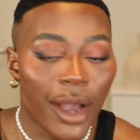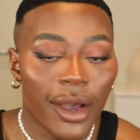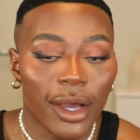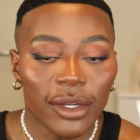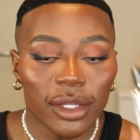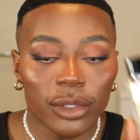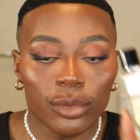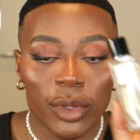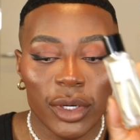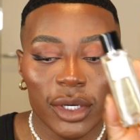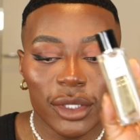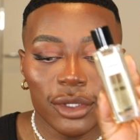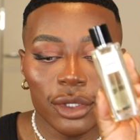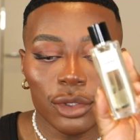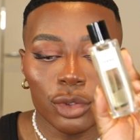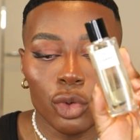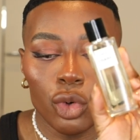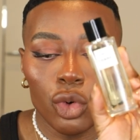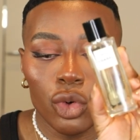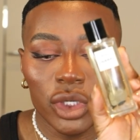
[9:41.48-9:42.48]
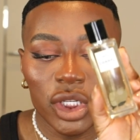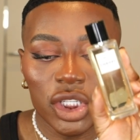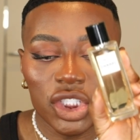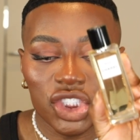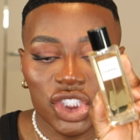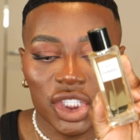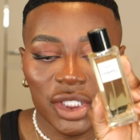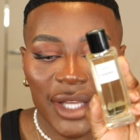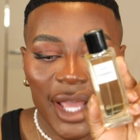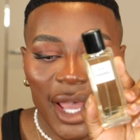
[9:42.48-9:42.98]
I got this one. This is called
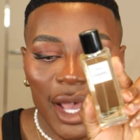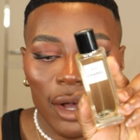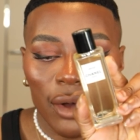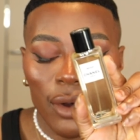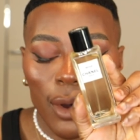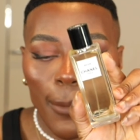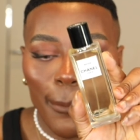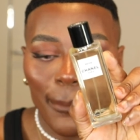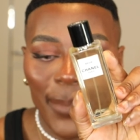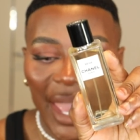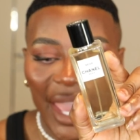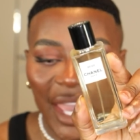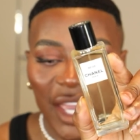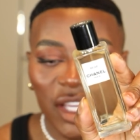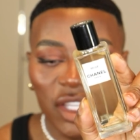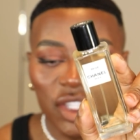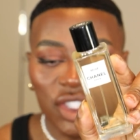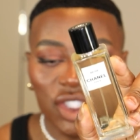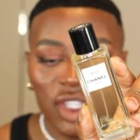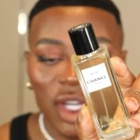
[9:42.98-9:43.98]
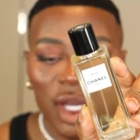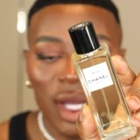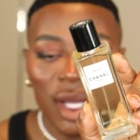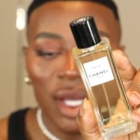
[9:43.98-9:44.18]
Chanel Beige.